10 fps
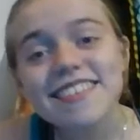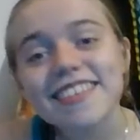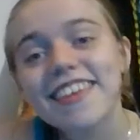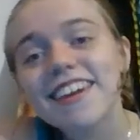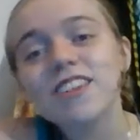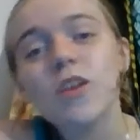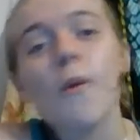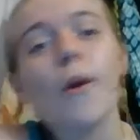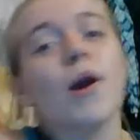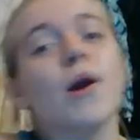thing in the
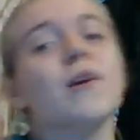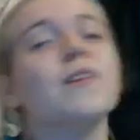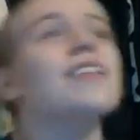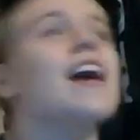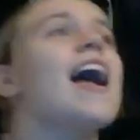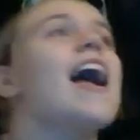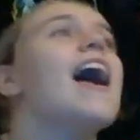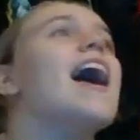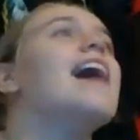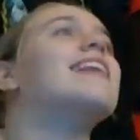world.
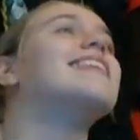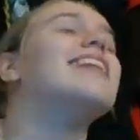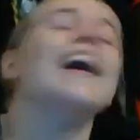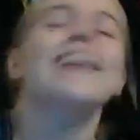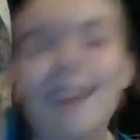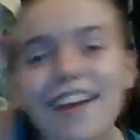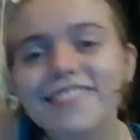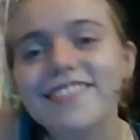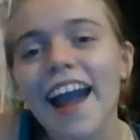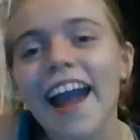And then I
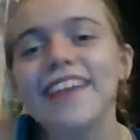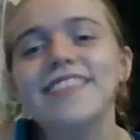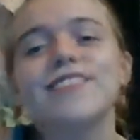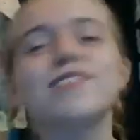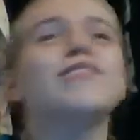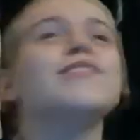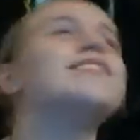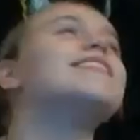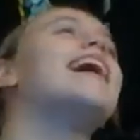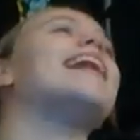got to high school and